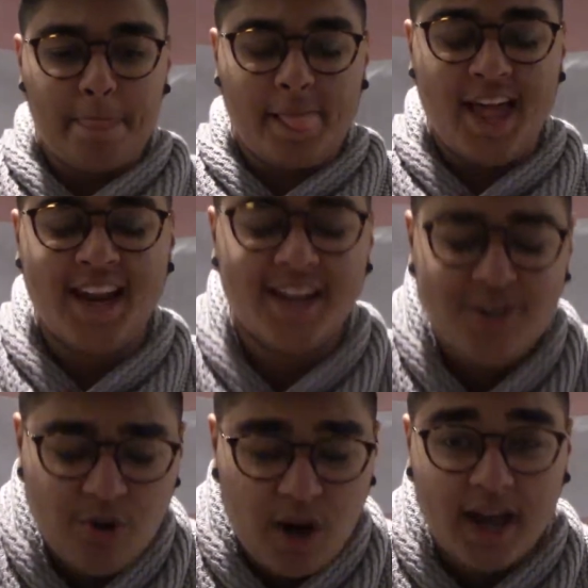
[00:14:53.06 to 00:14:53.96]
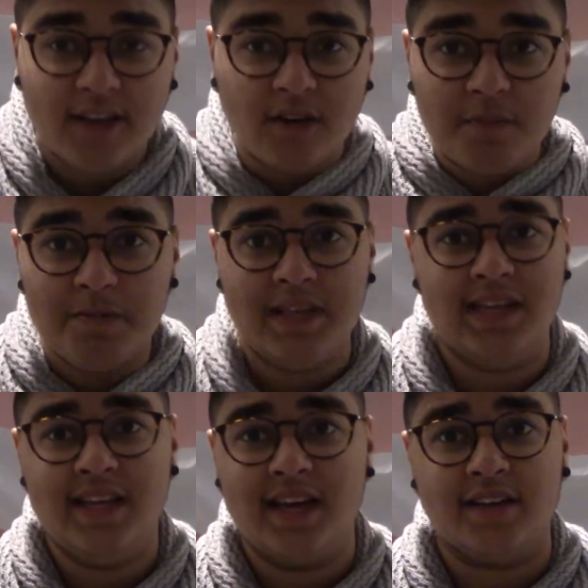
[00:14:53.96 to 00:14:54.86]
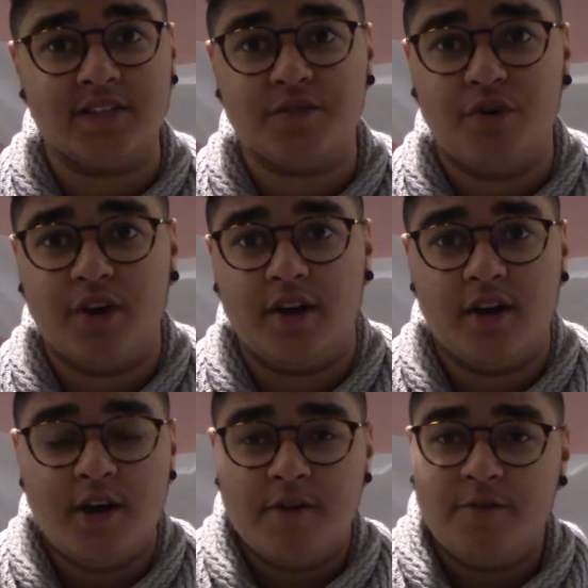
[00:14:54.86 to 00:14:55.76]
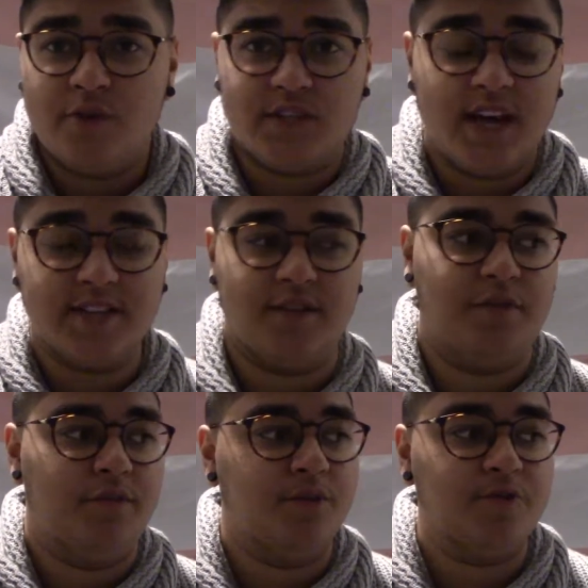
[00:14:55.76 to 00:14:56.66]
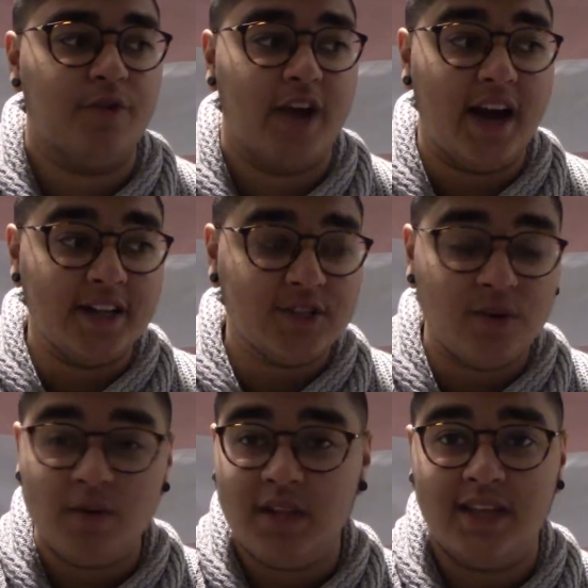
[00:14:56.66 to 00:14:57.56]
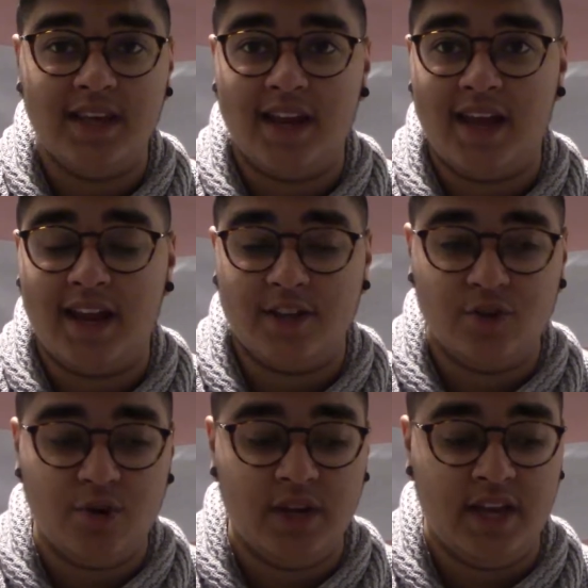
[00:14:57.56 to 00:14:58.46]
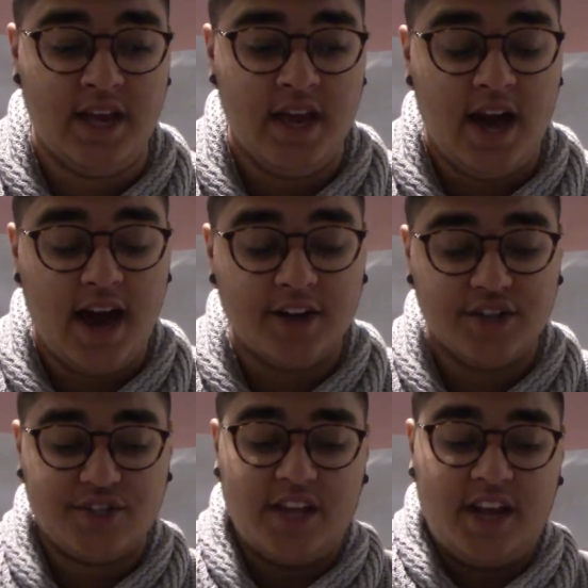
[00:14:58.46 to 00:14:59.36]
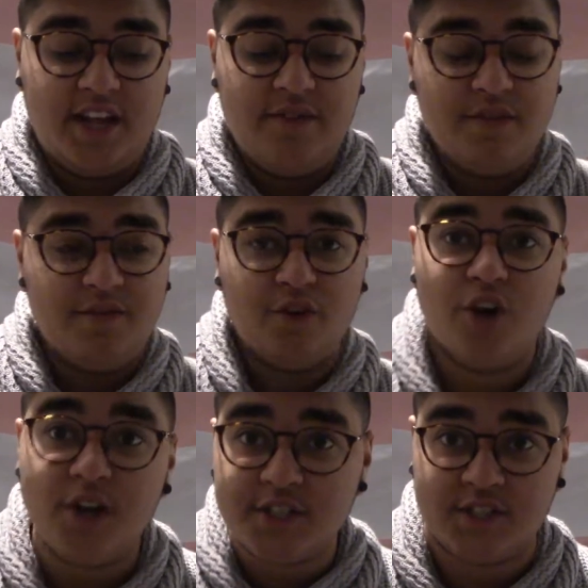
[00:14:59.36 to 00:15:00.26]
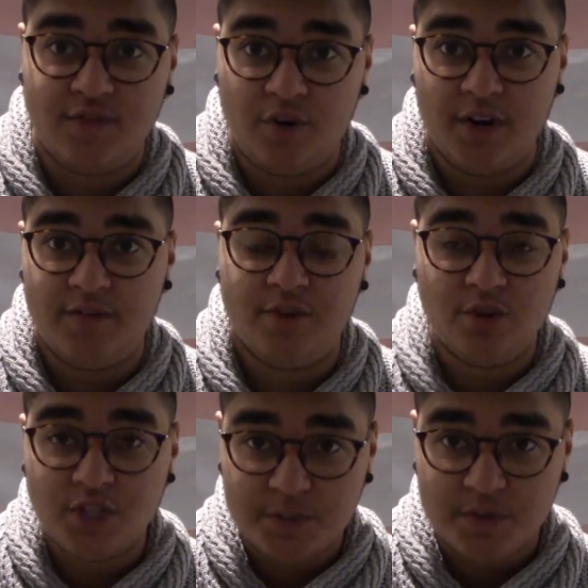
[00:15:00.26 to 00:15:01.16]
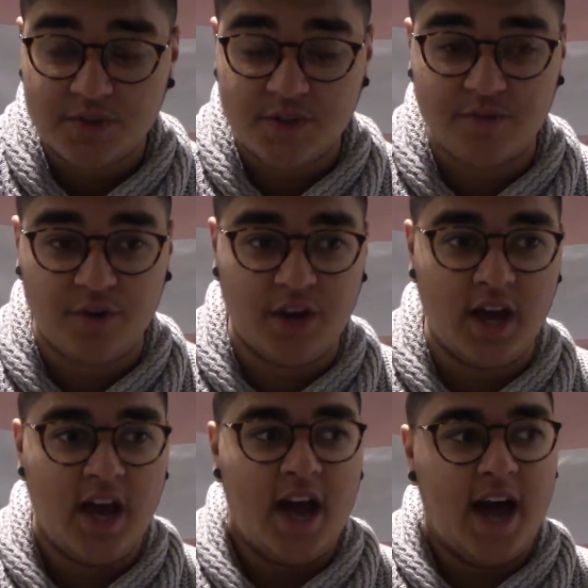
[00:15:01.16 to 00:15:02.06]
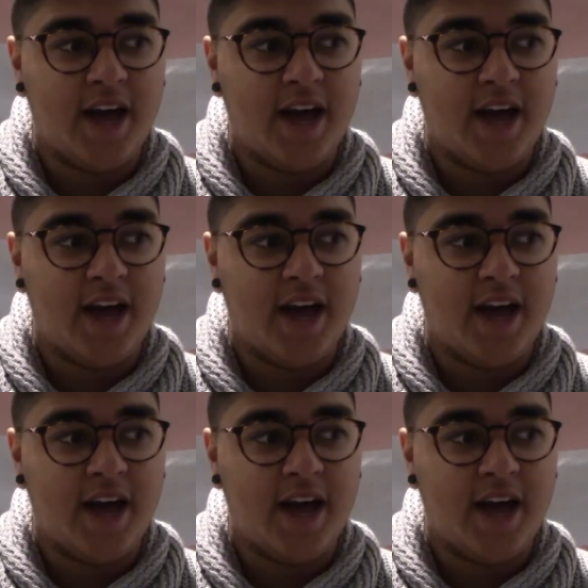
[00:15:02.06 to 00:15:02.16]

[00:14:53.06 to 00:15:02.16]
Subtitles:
And I know I completely get dysphoria. Folks, I suffer from dysphoria. I totally get it, and I totally understand. Even if you're not dysphoria, if you don't experience dysphoria, I